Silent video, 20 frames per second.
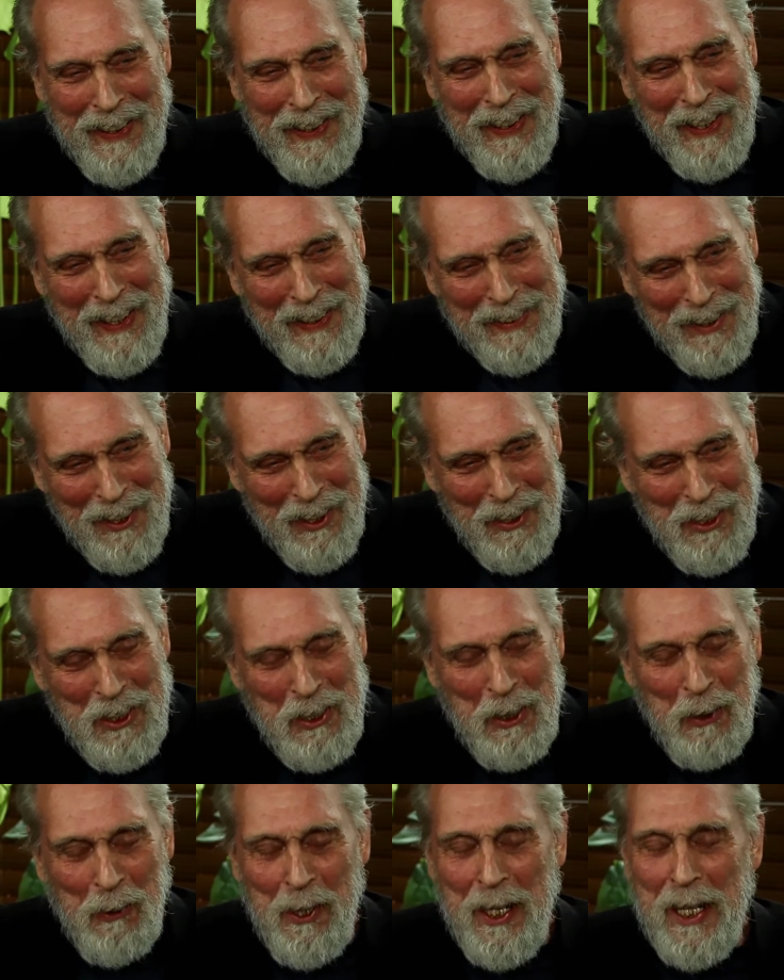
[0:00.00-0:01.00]
and they're
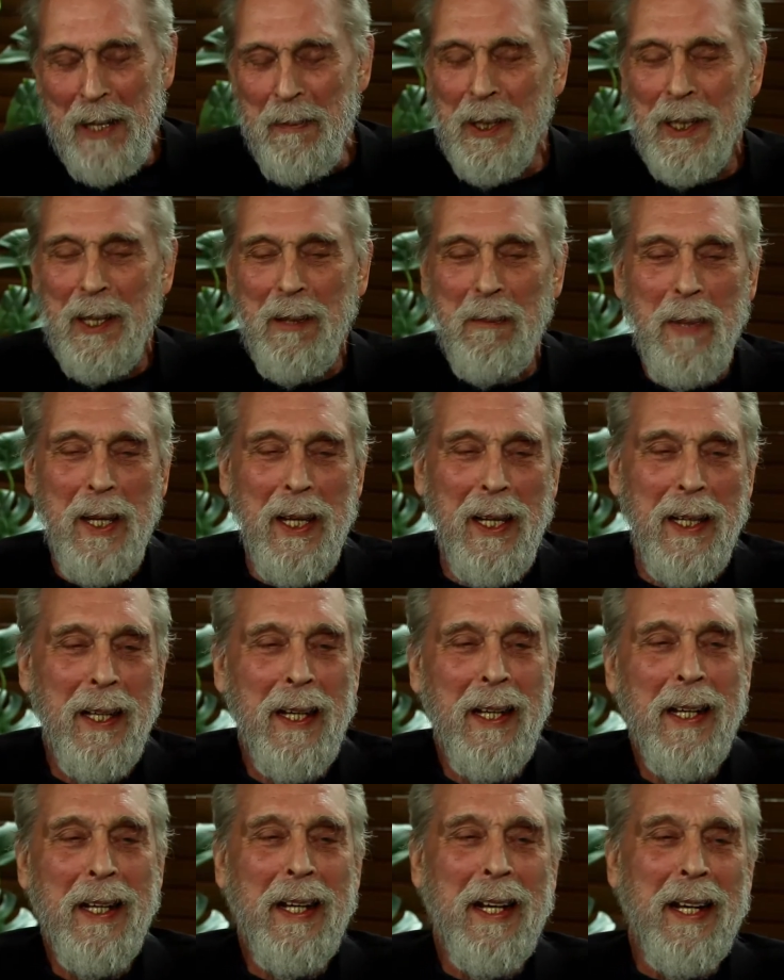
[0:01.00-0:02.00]
screaming at me,
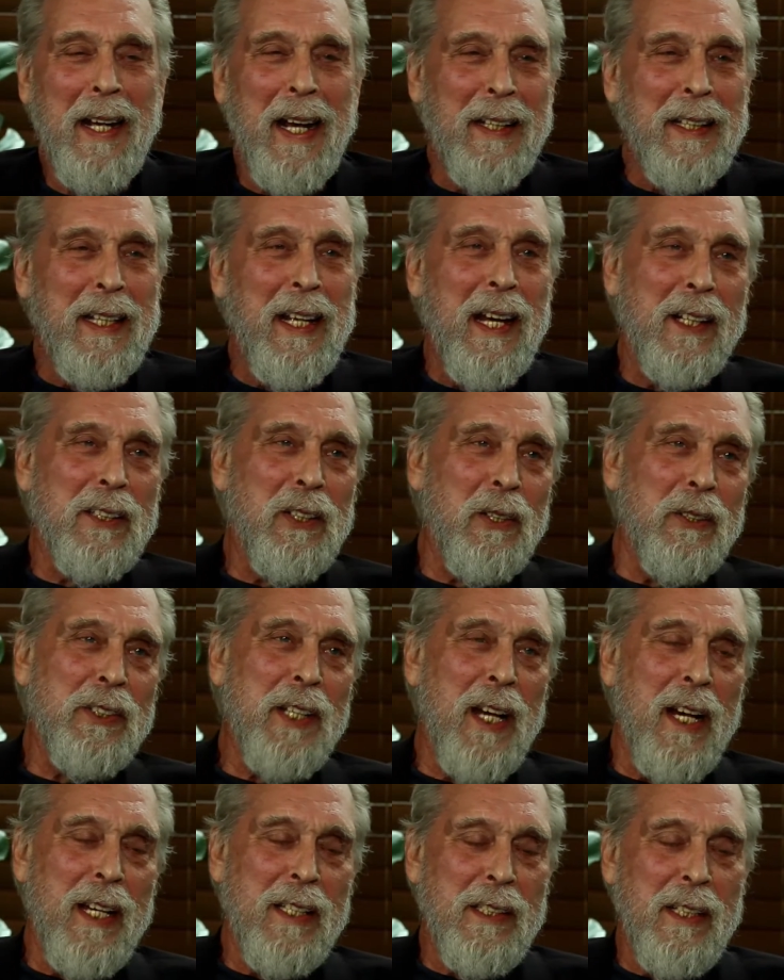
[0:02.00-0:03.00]
and the
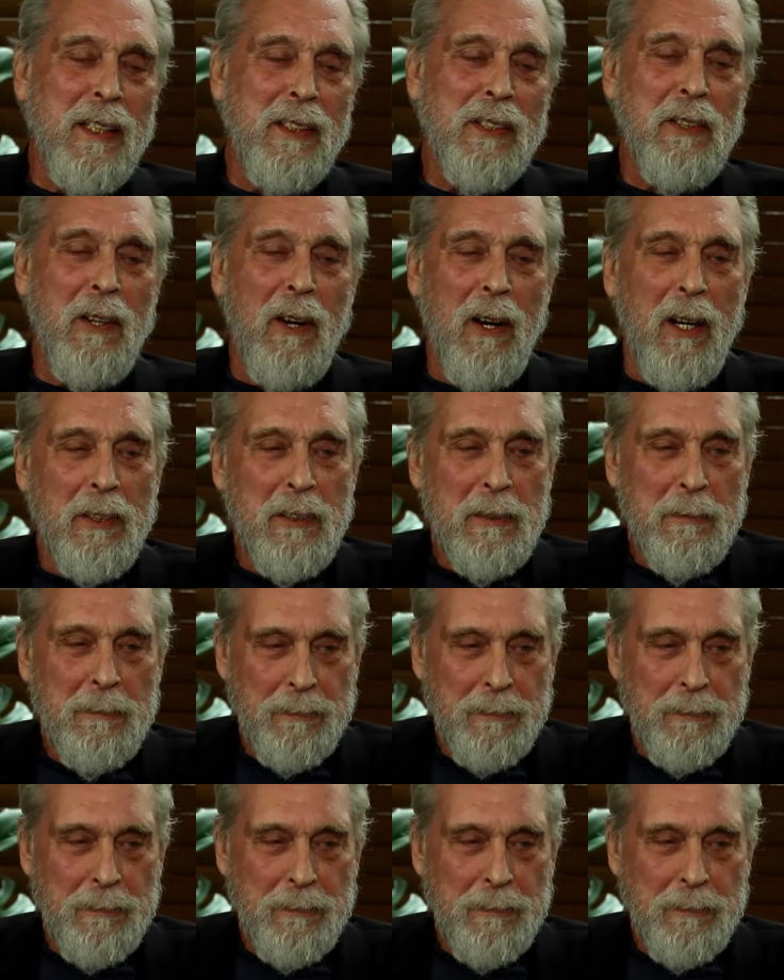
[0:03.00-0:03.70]
exercising starts.